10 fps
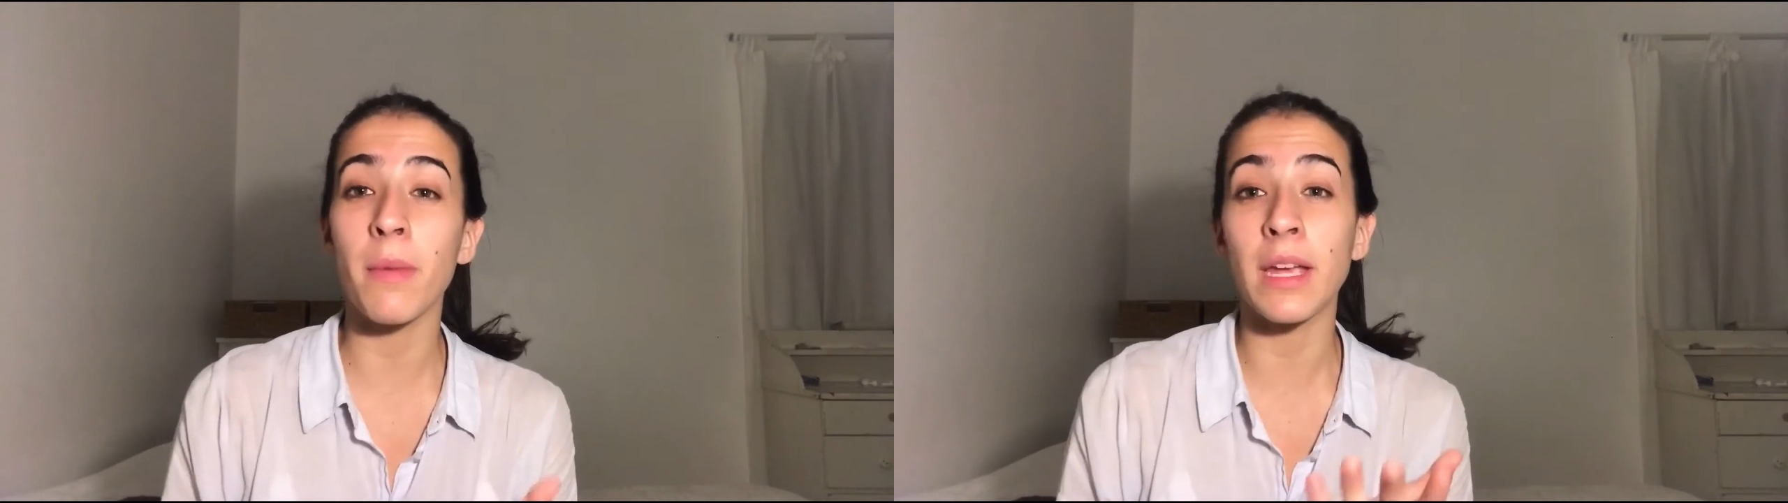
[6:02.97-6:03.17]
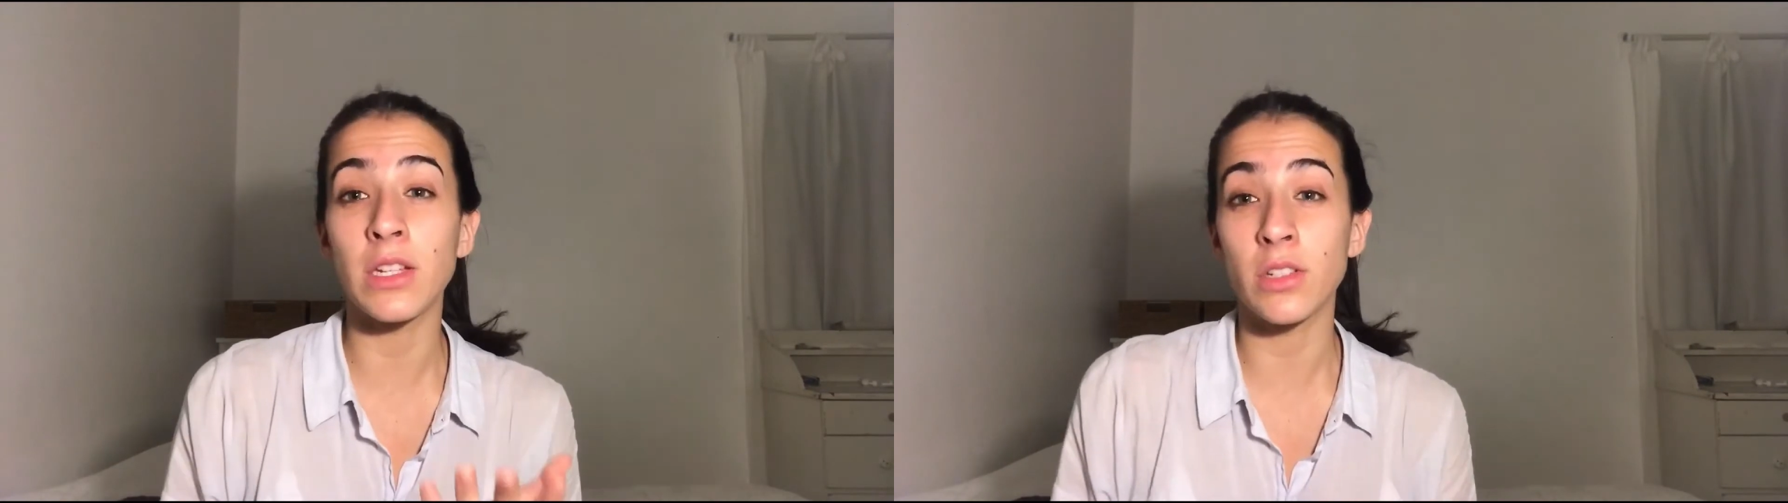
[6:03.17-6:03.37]

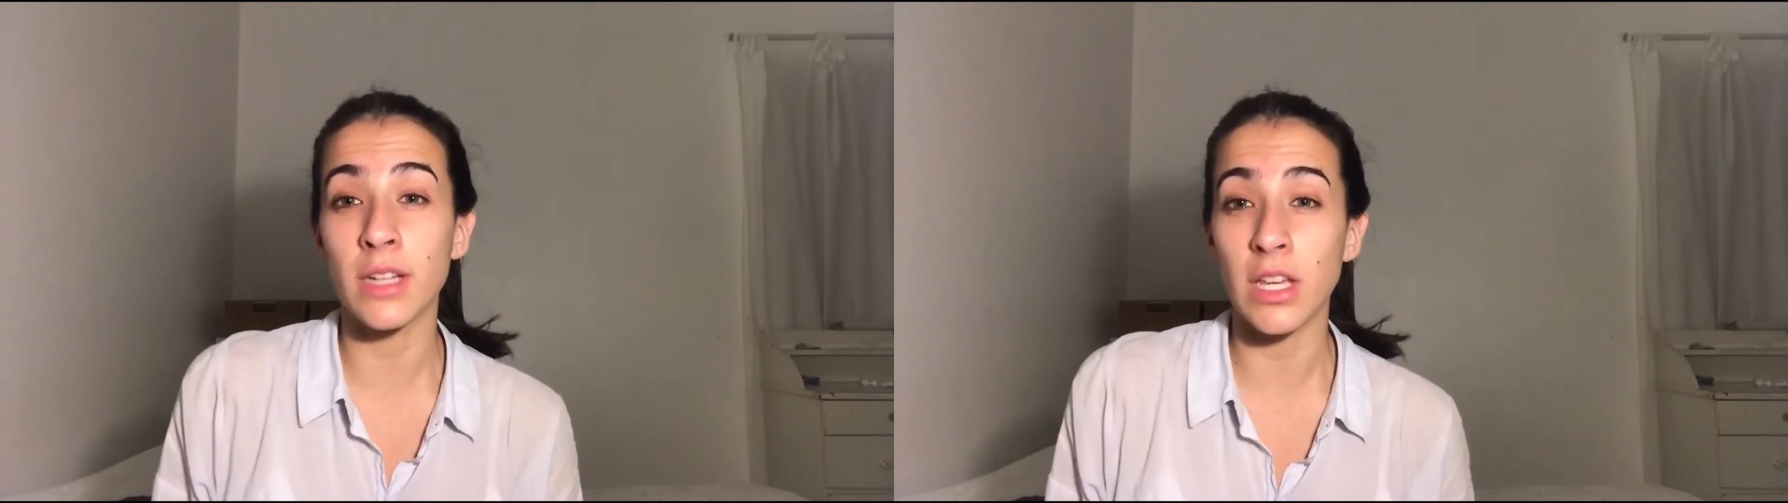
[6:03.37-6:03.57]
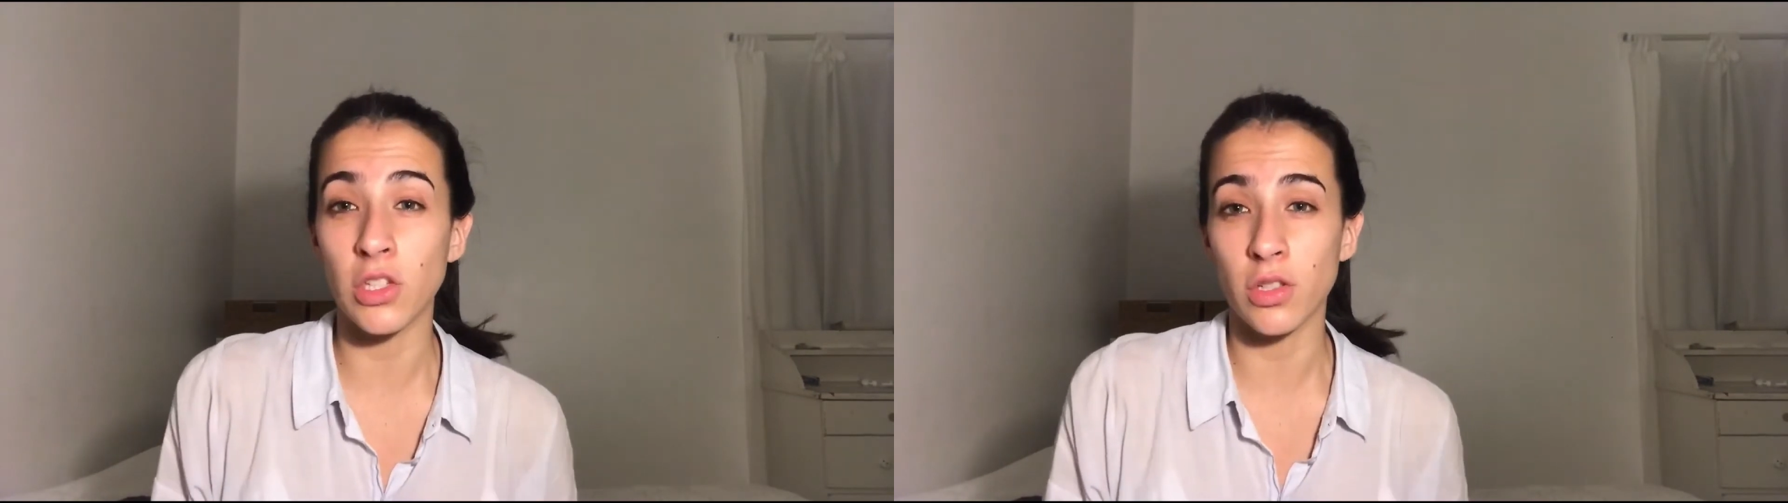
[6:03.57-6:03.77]
by
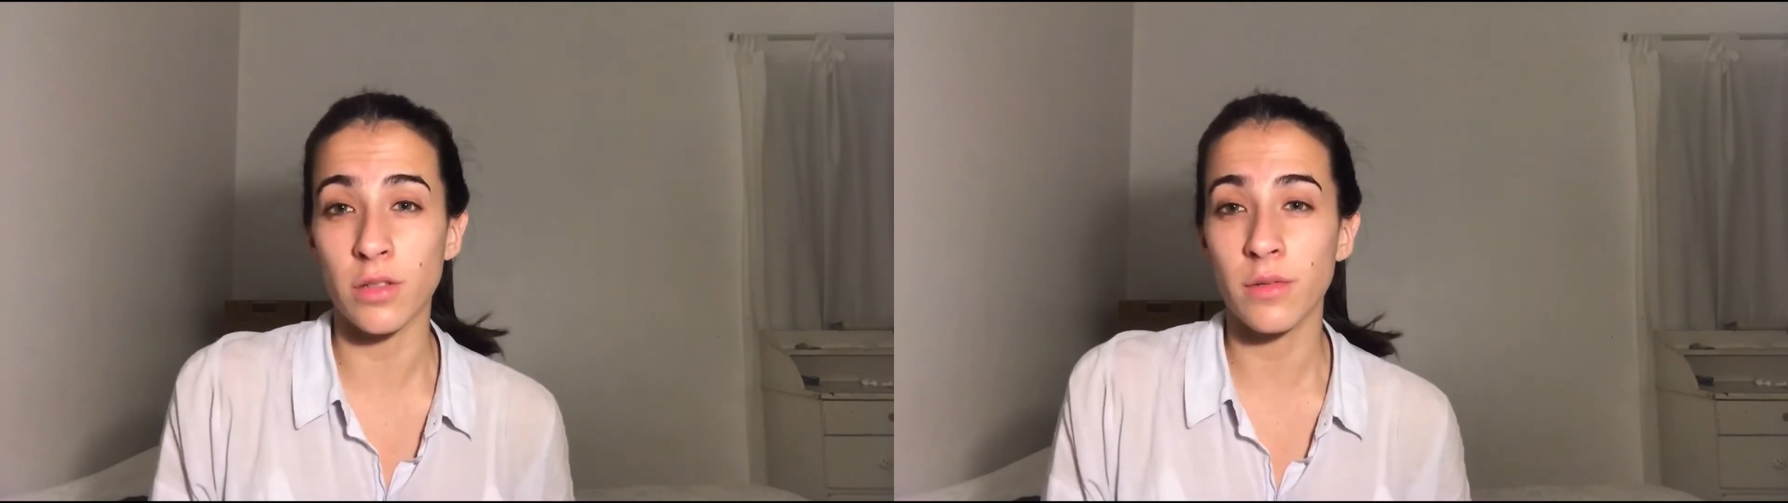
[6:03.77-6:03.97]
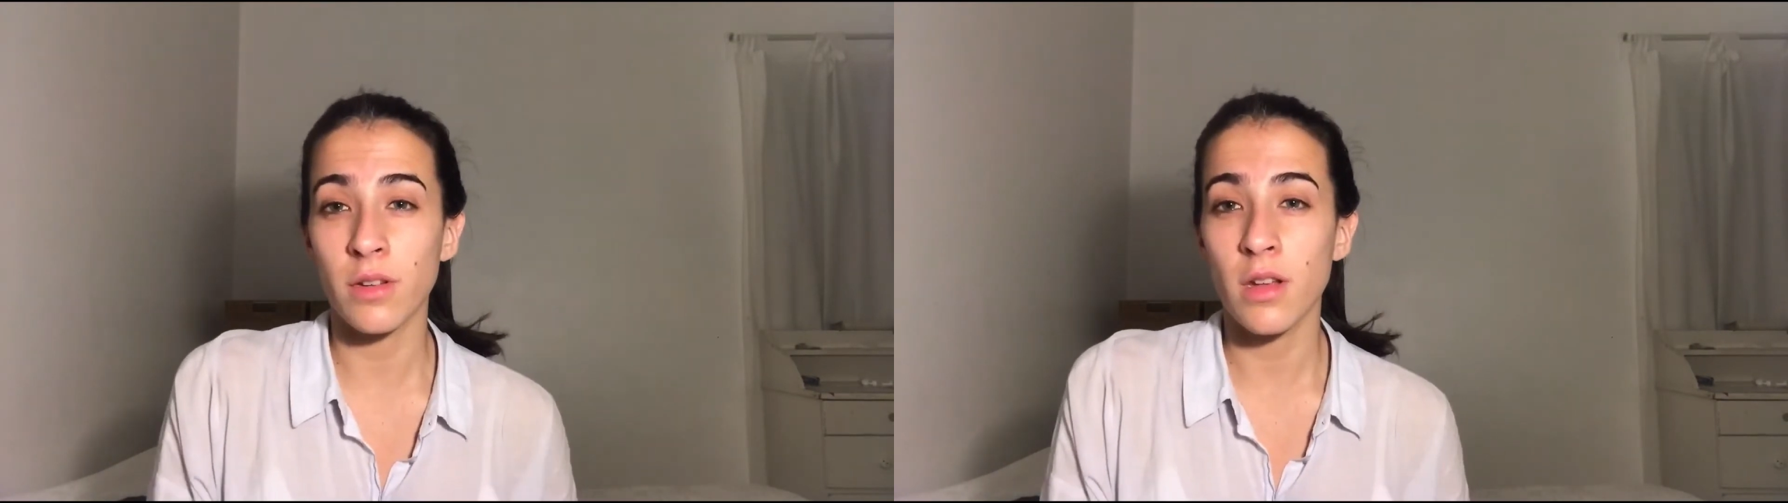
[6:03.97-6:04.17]
intonation.
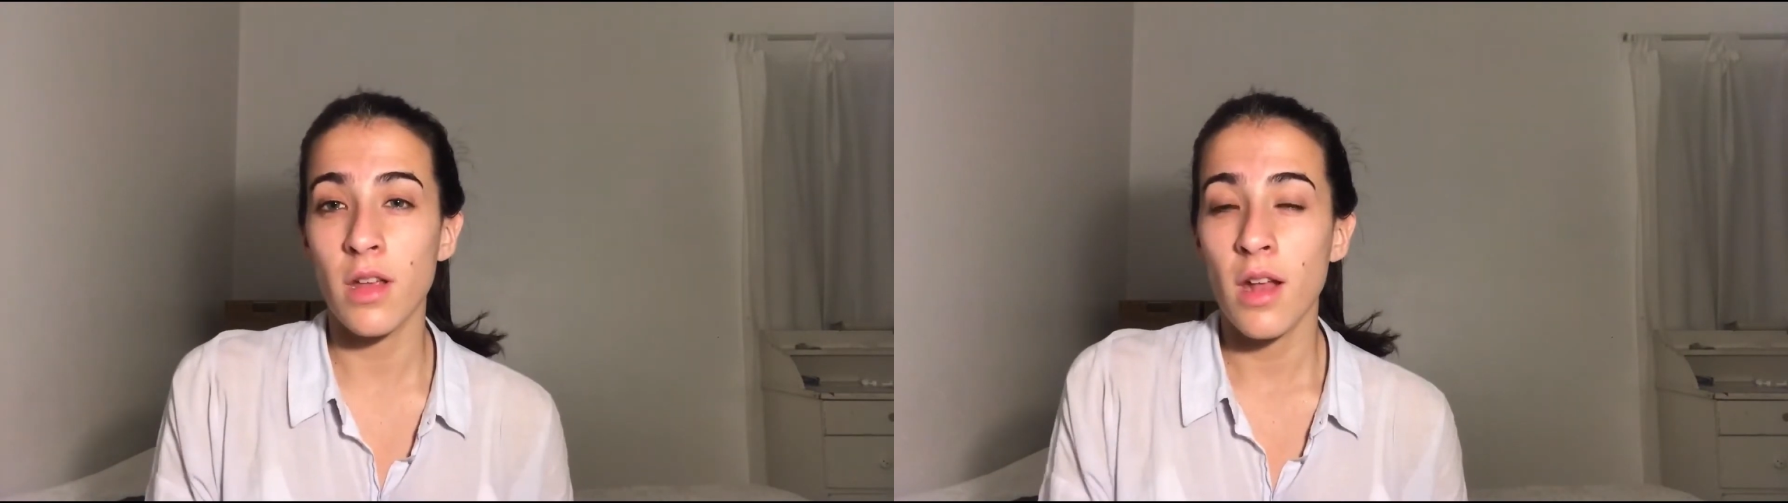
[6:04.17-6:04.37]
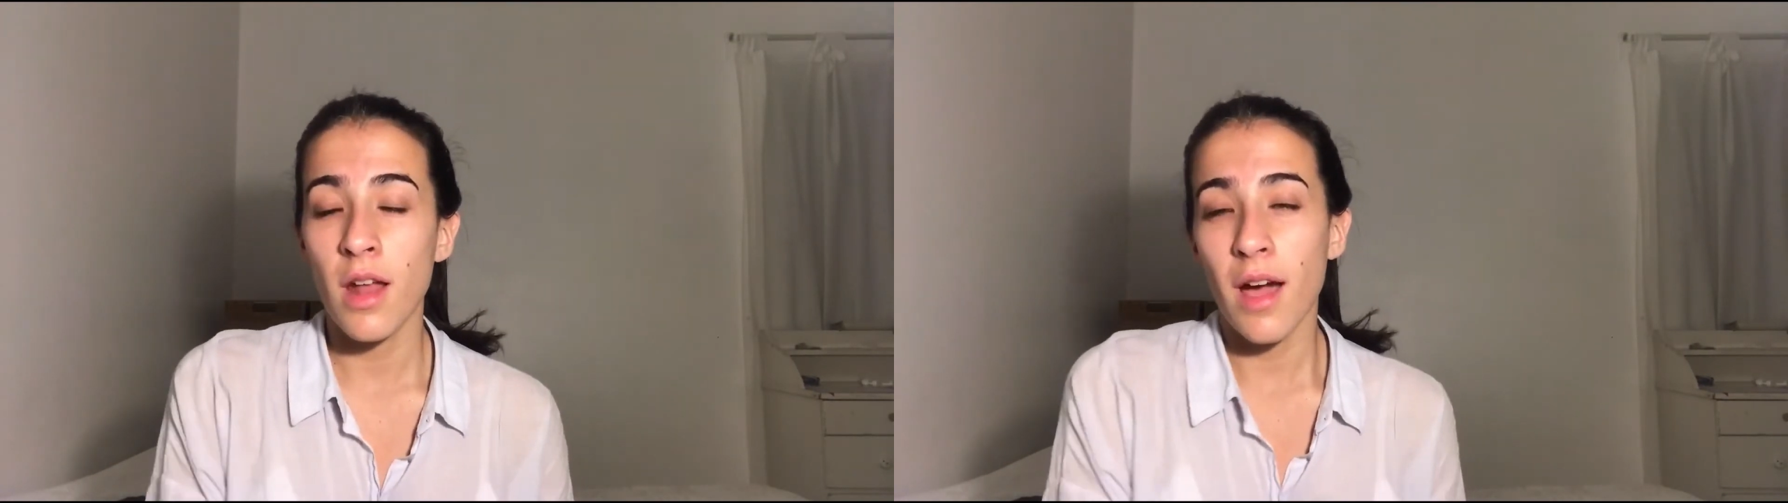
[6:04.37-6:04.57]

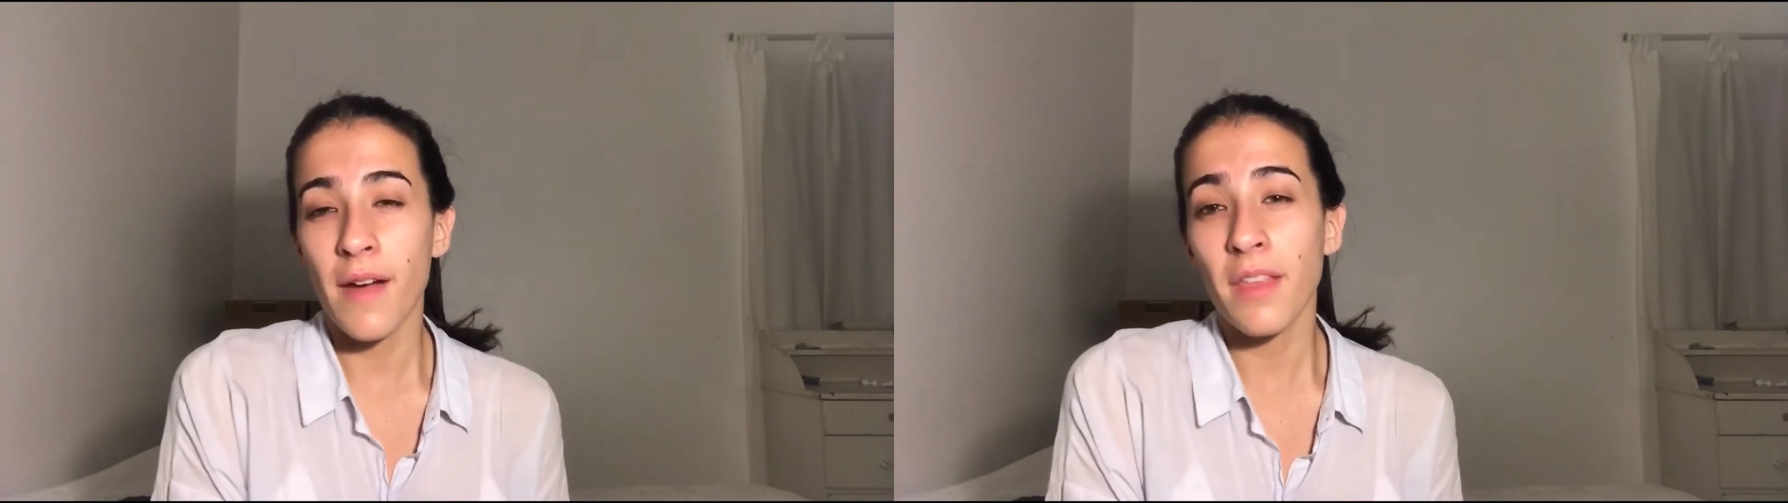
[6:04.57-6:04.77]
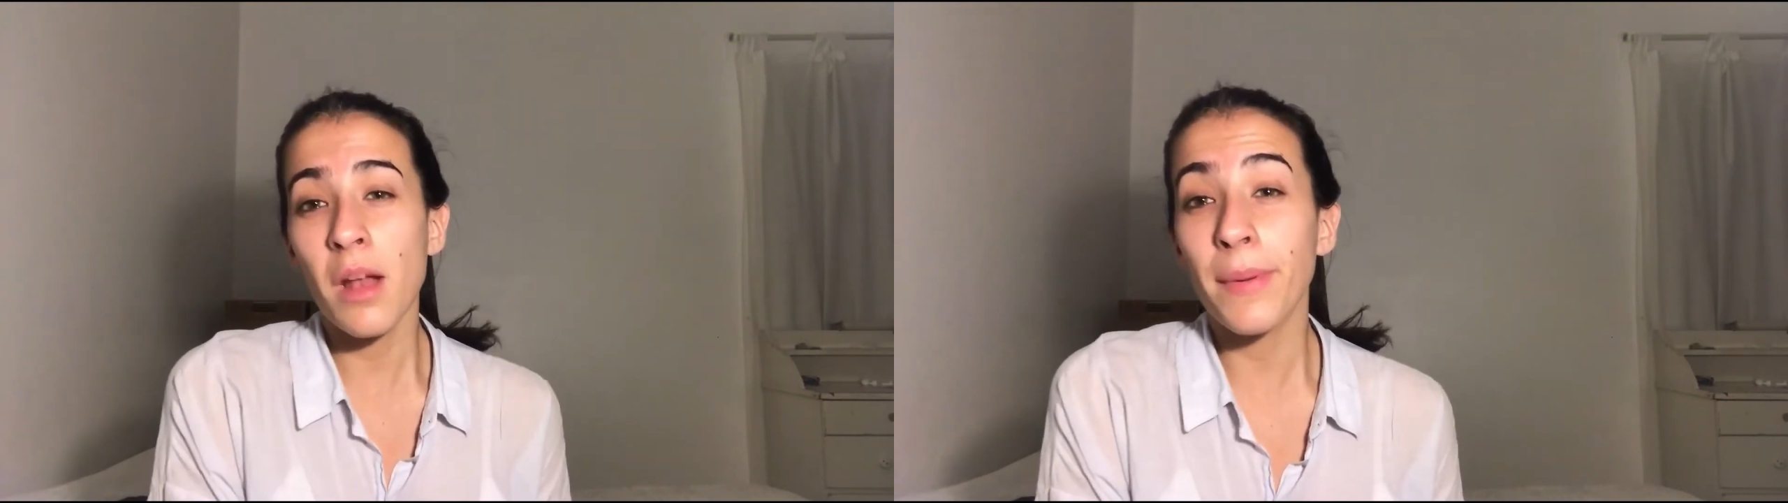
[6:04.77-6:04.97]

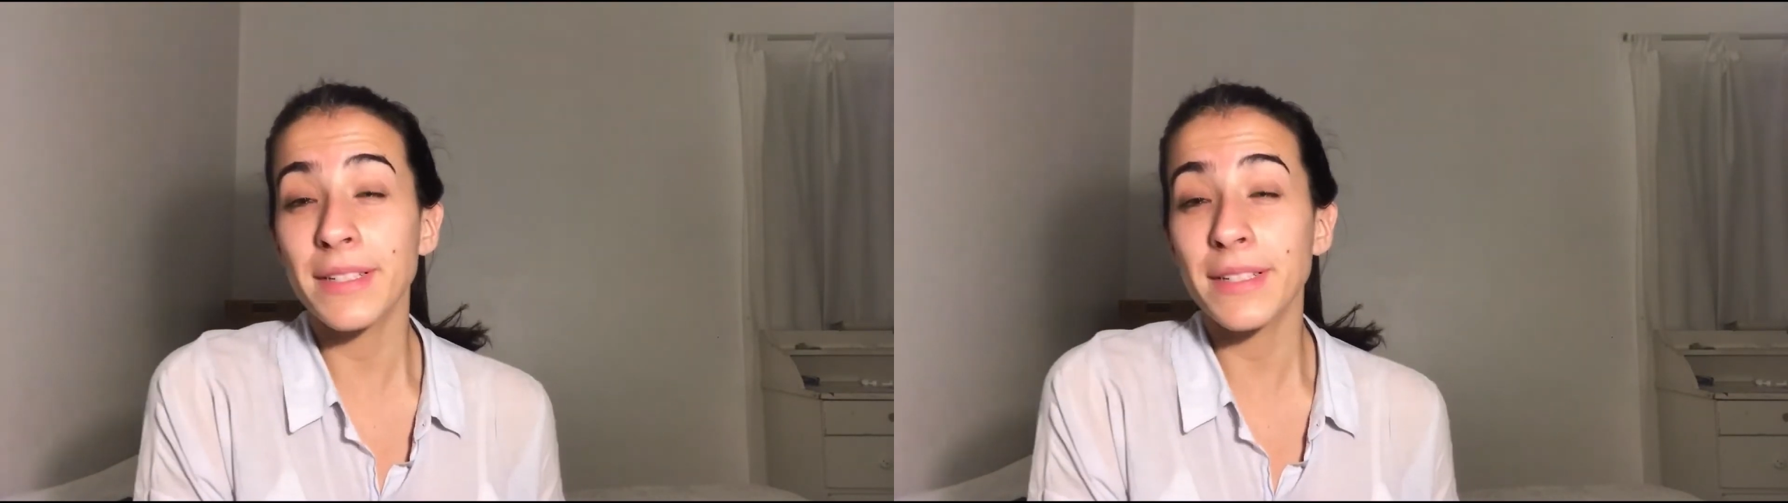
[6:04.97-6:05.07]
Another